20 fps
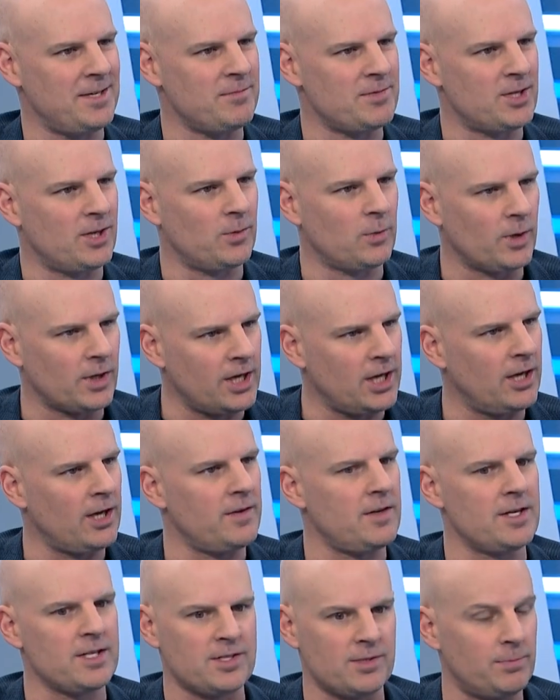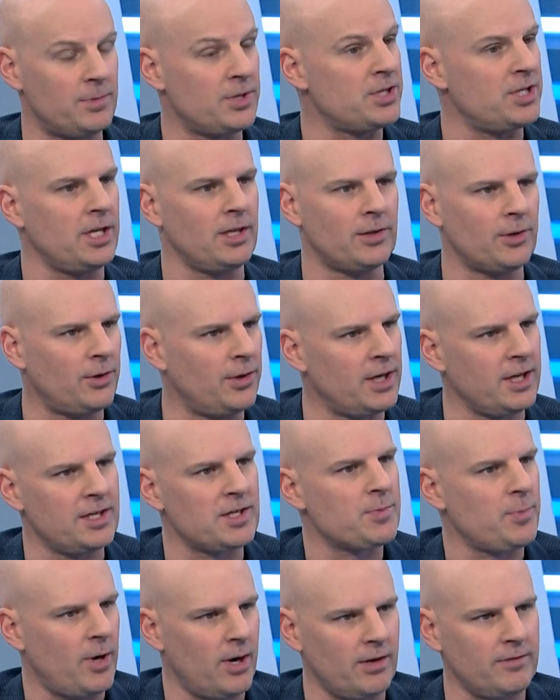teams that are working on this. Machine learning
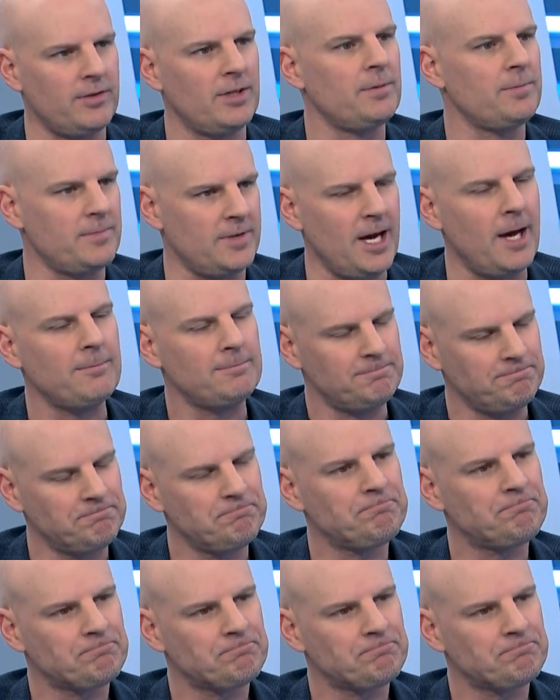is part of it. Yeah.